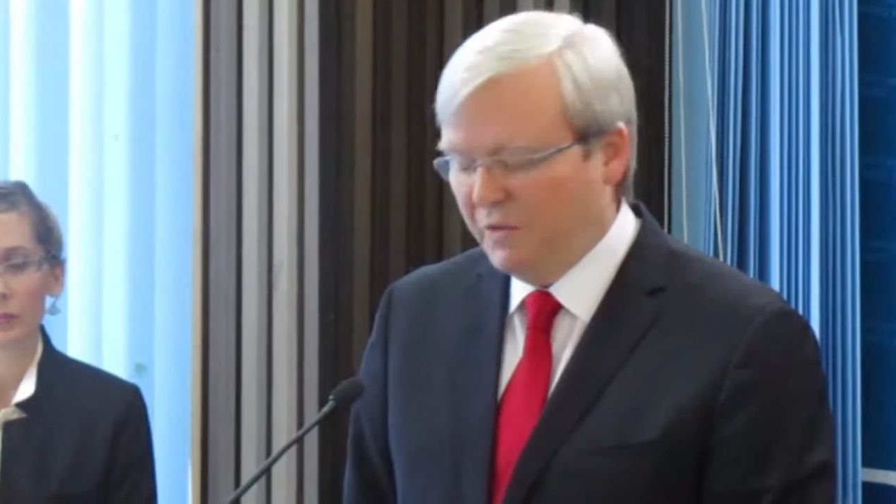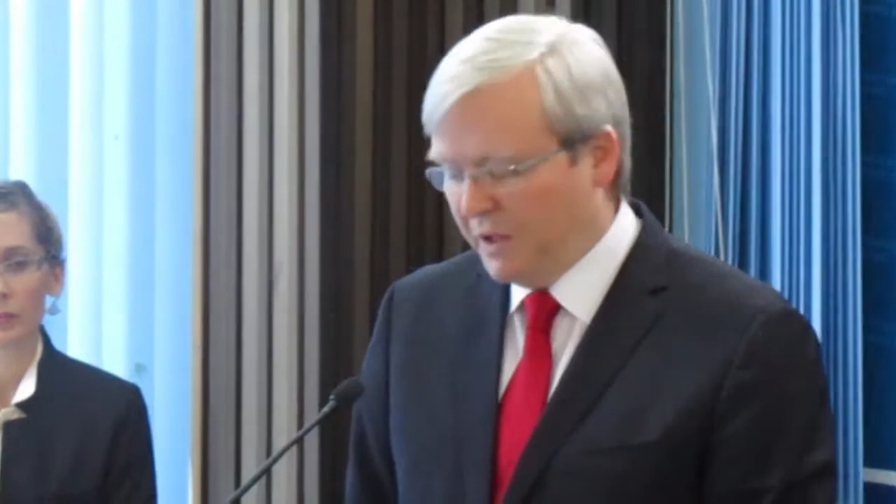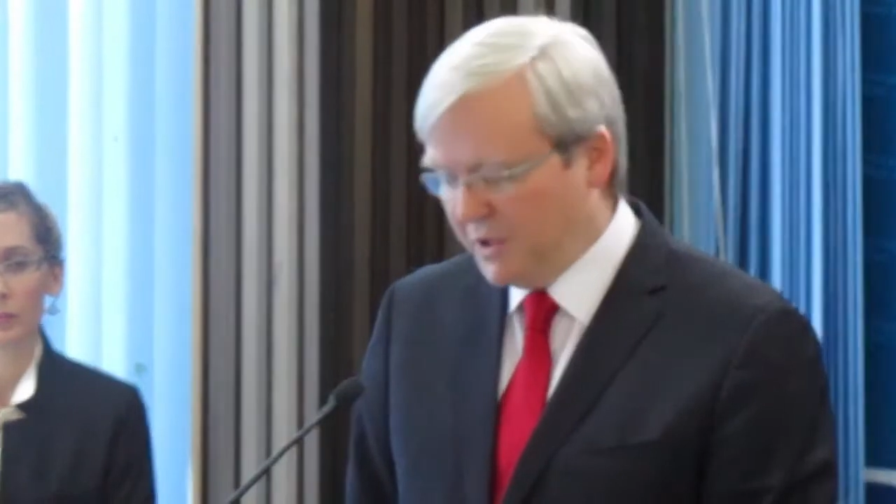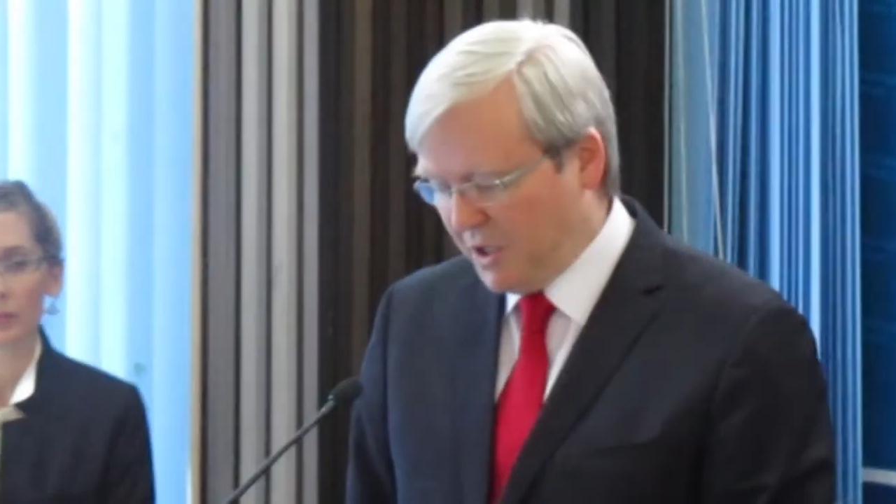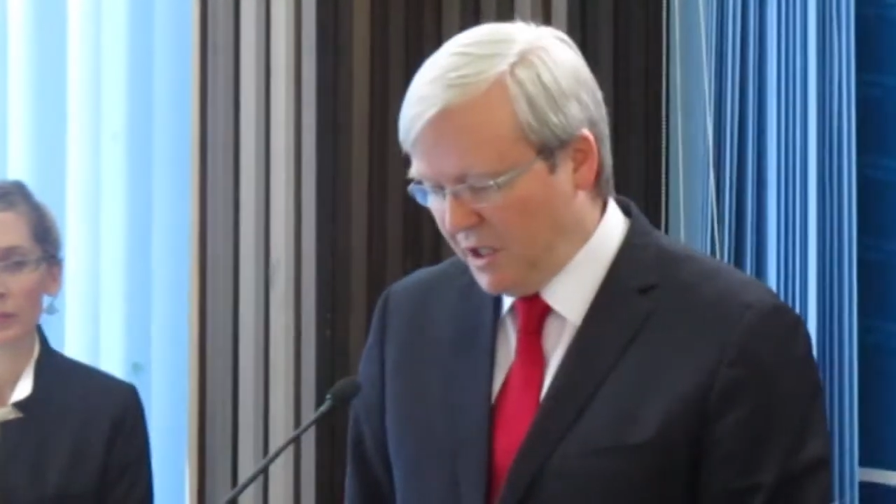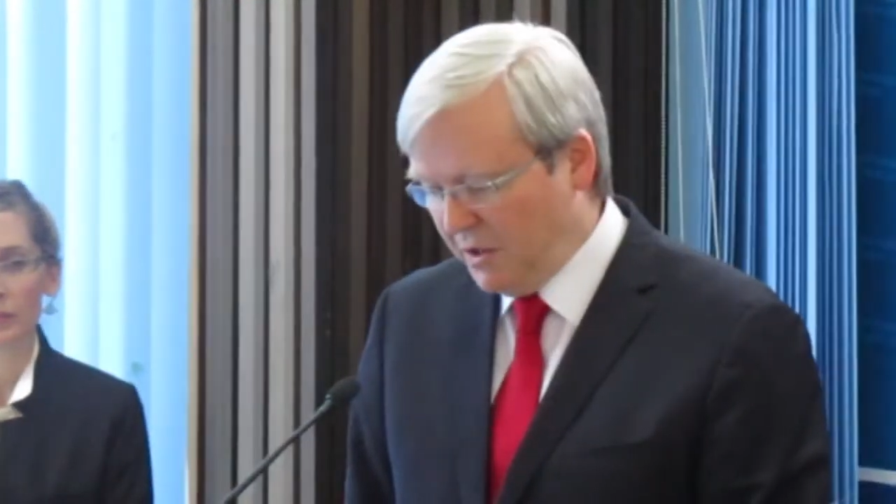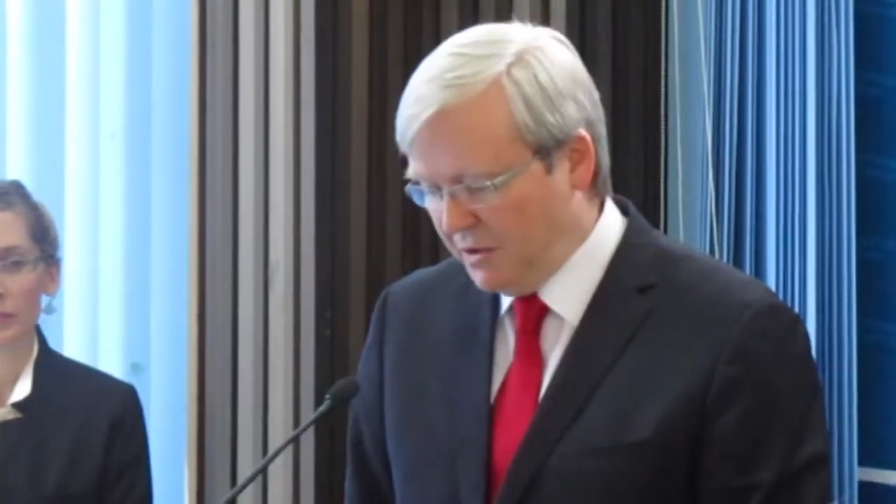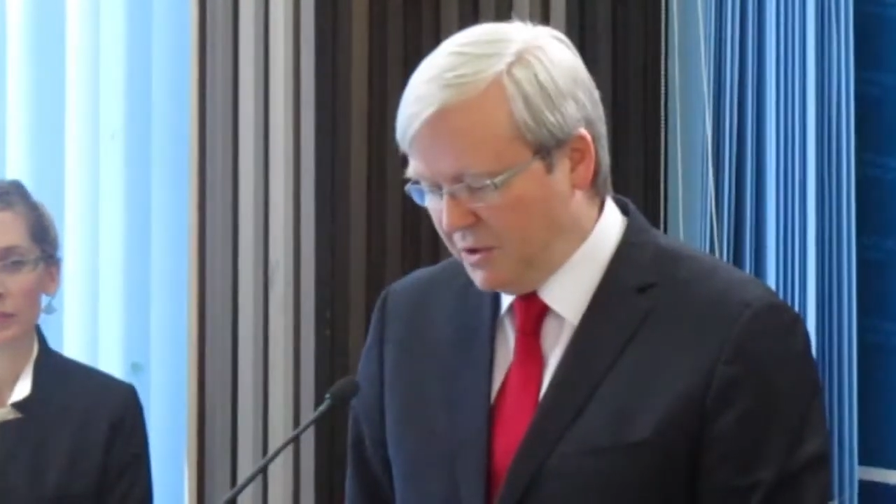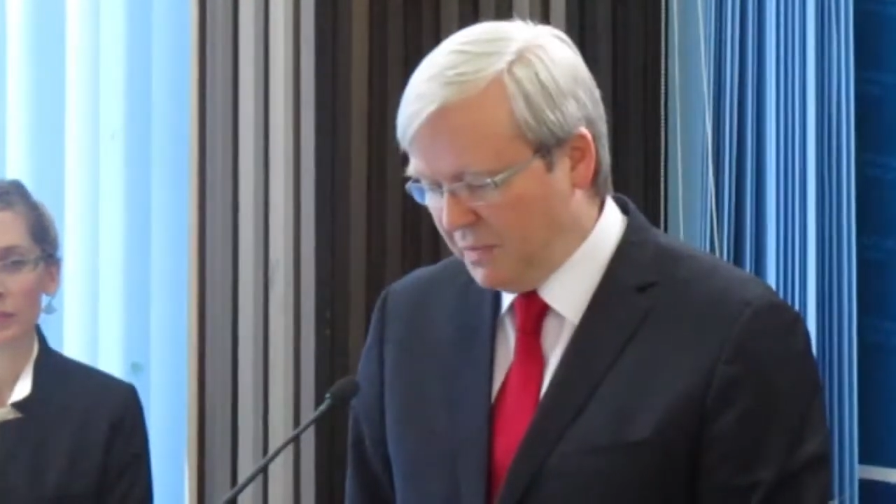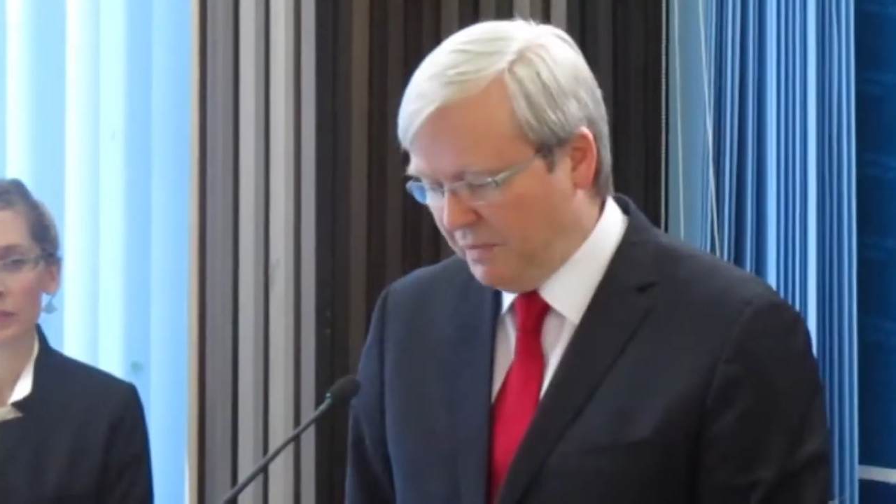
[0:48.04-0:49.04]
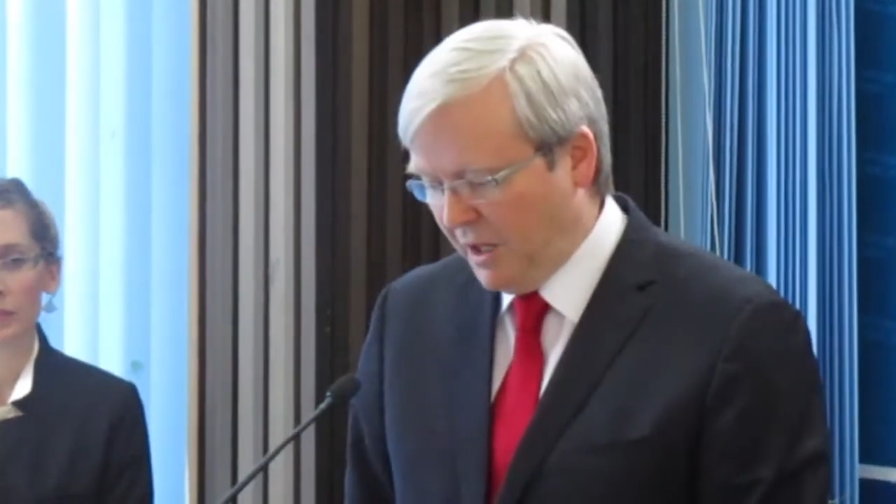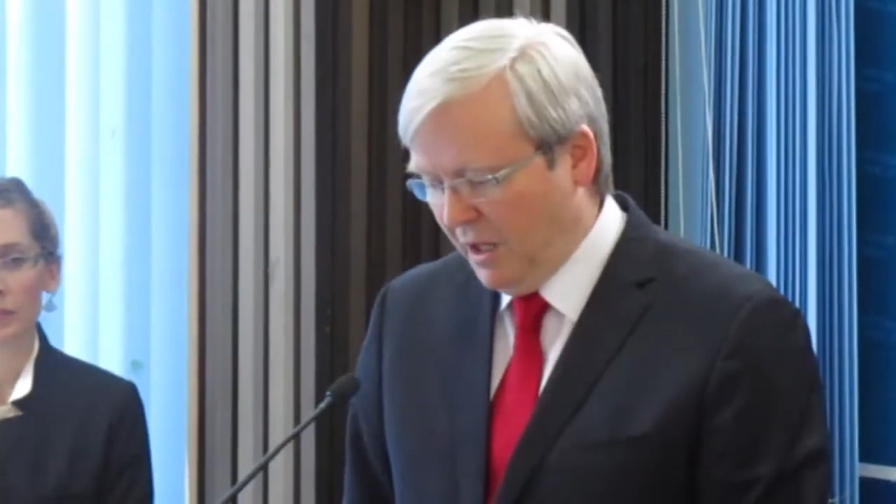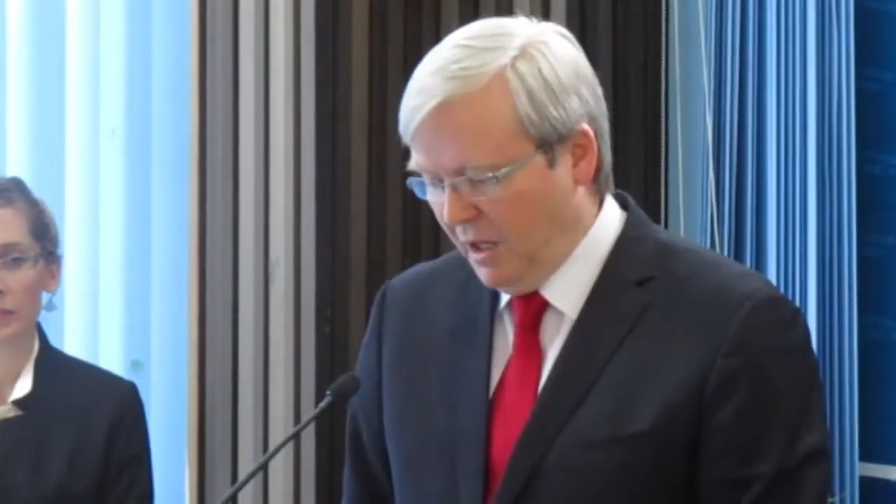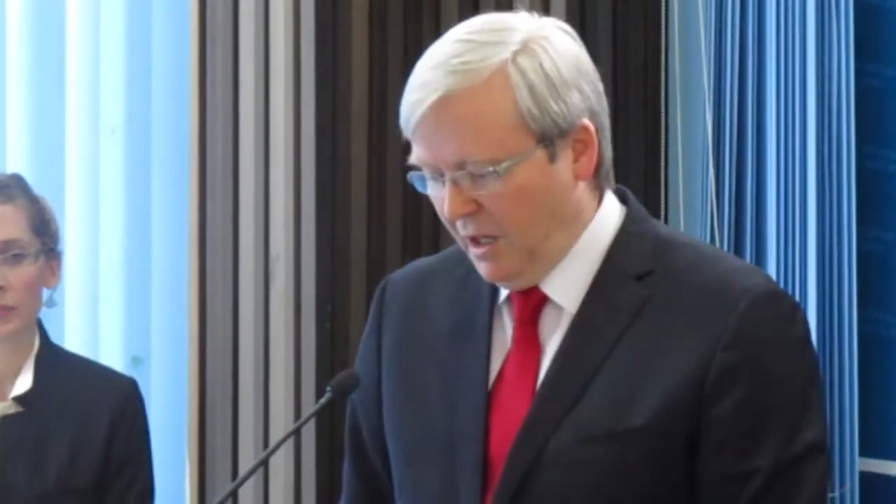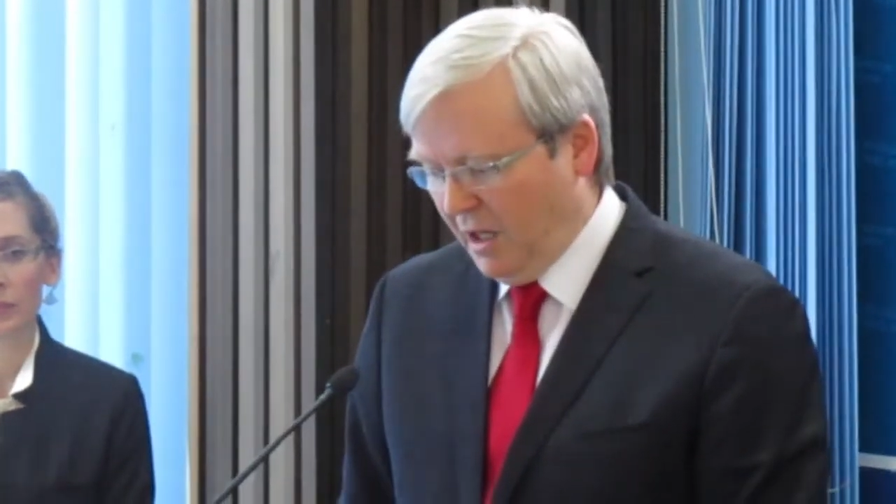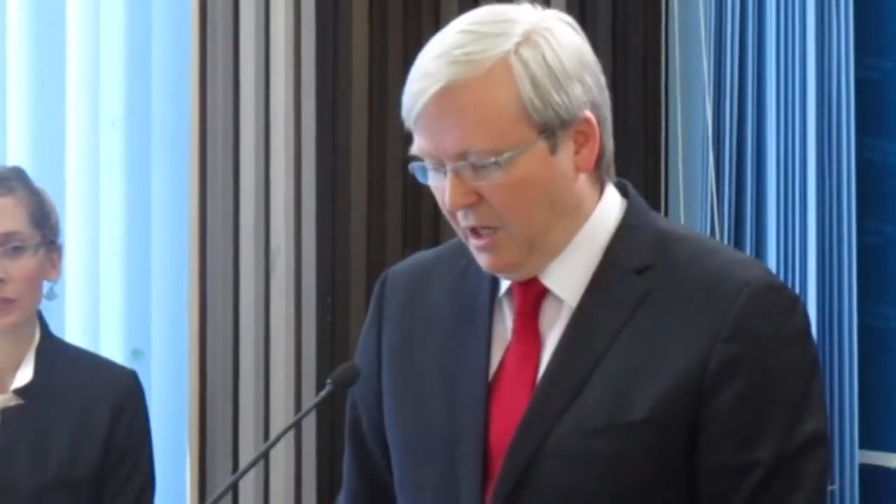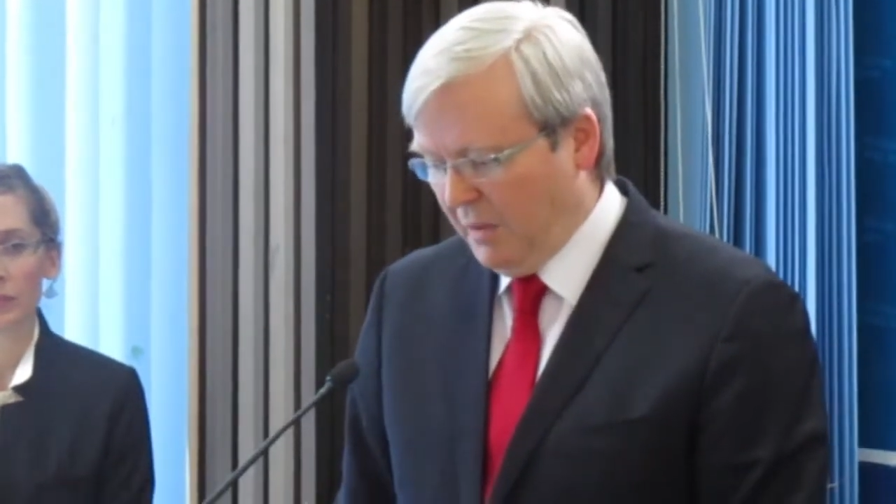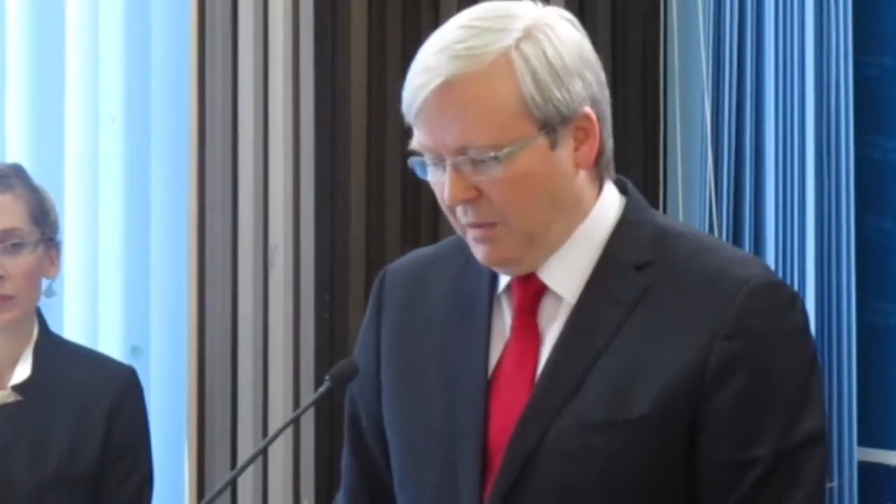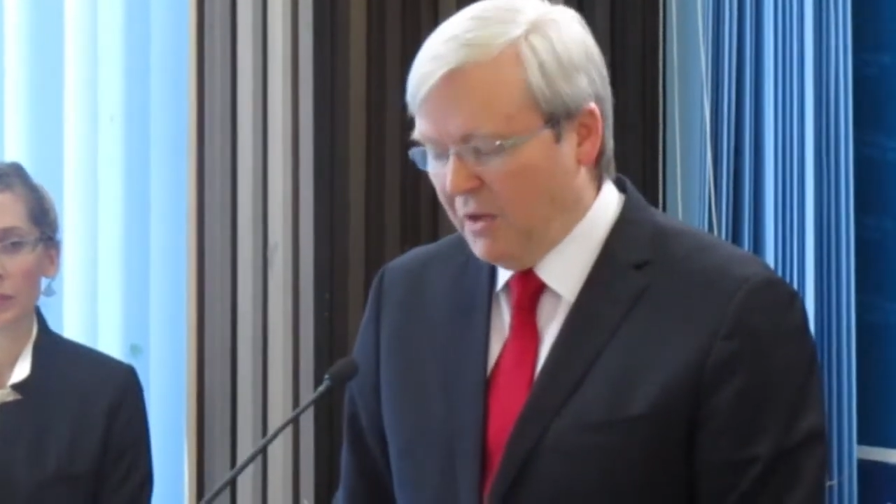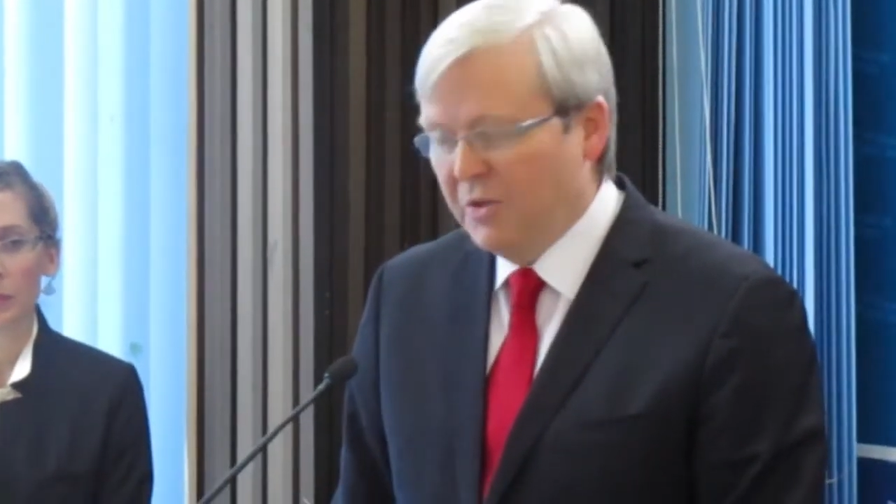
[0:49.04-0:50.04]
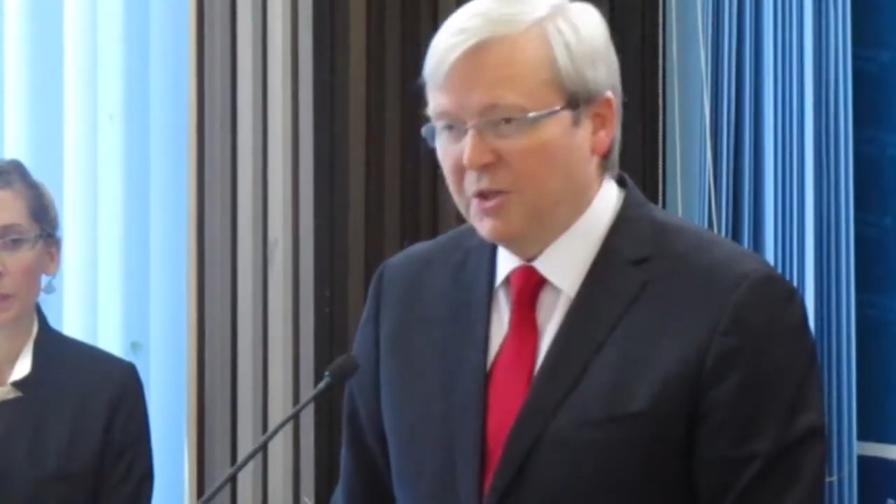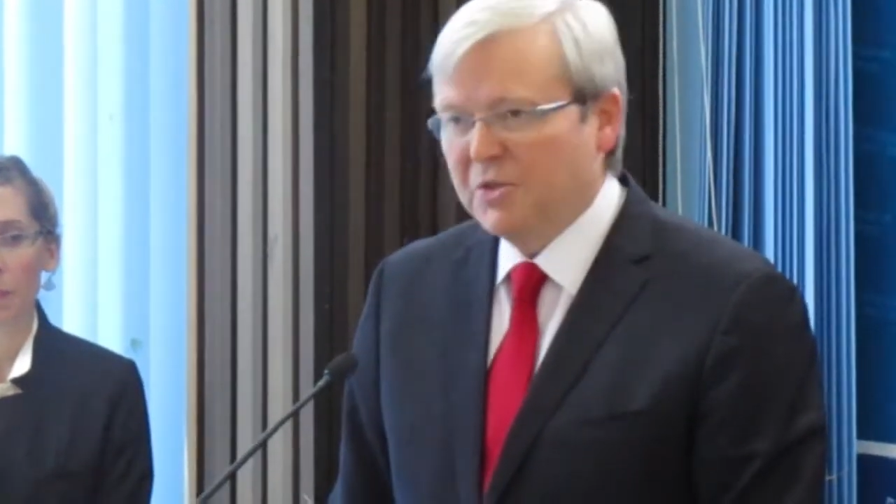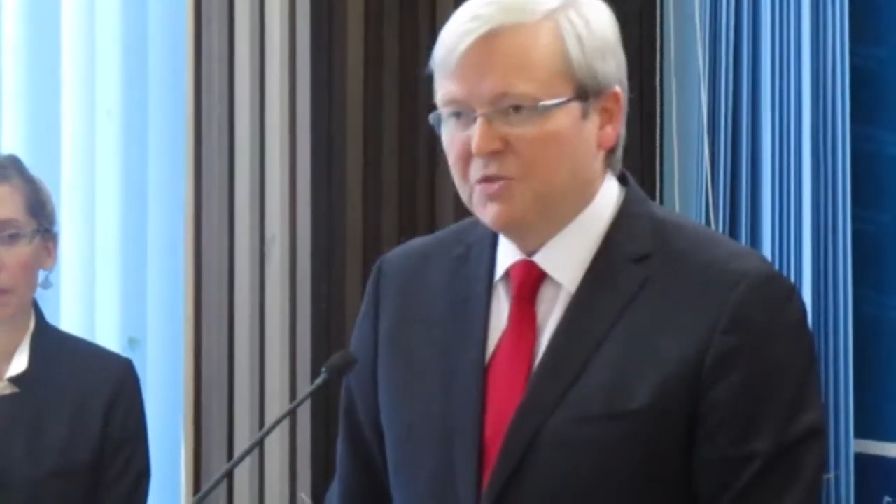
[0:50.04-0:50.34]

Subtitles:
welfare standards. The